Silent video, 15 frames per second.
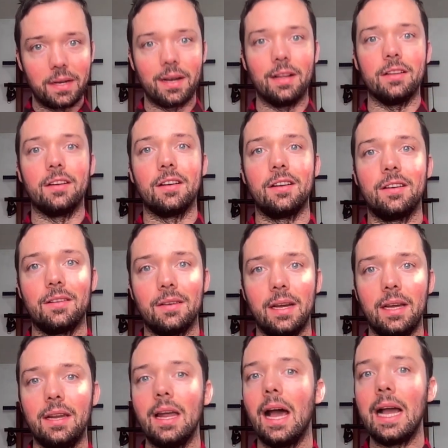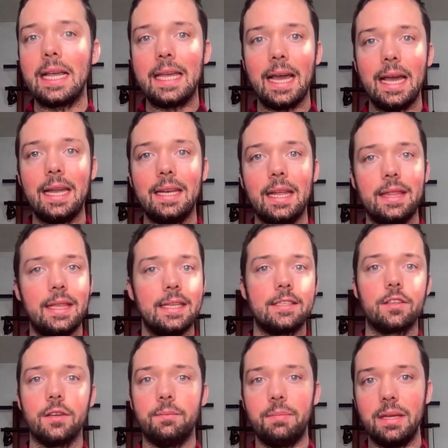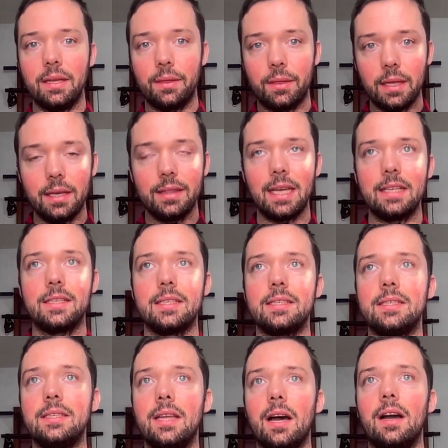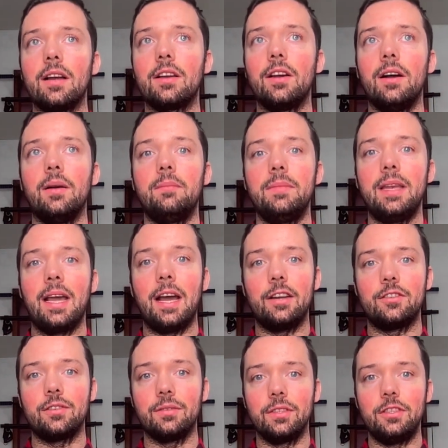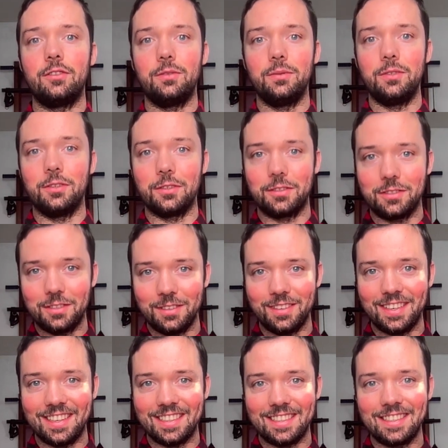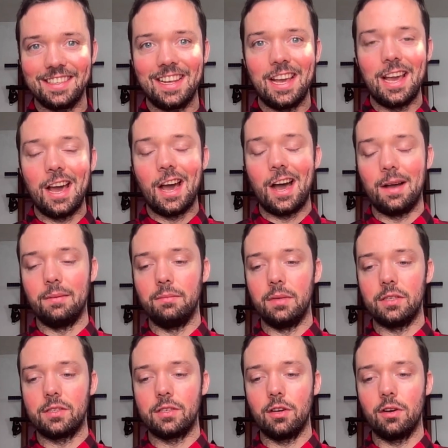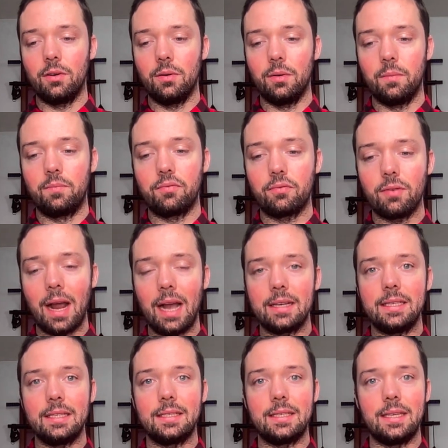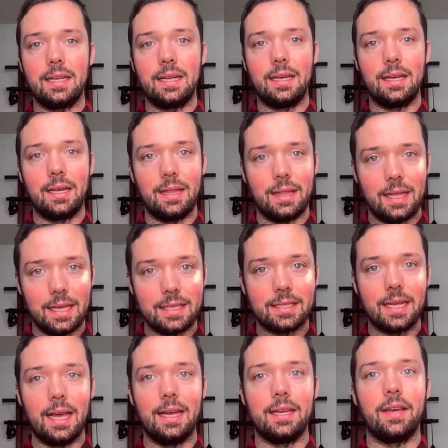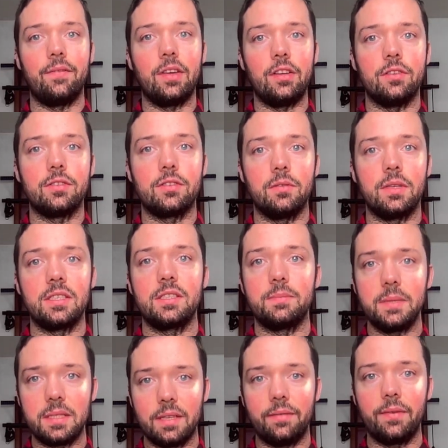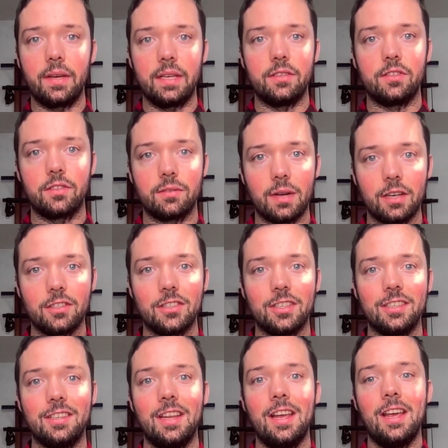color, right? Again, this could be a thing that does not come naturally to your students. So practicing this and giving your students specific instruction